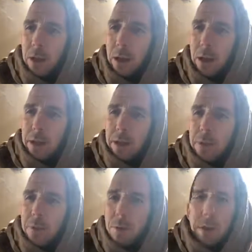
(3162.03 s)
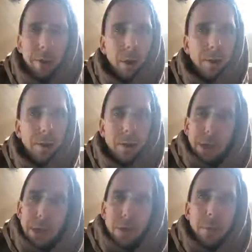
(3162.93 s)
And then if you cannot,
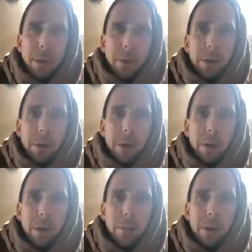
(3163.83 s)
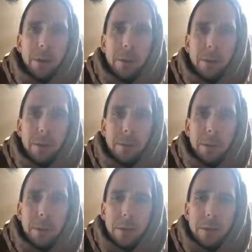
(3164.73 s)
then you marry and live like a
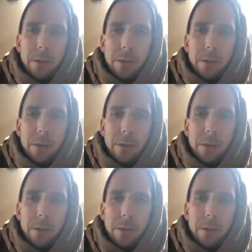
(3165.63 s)
gentleman.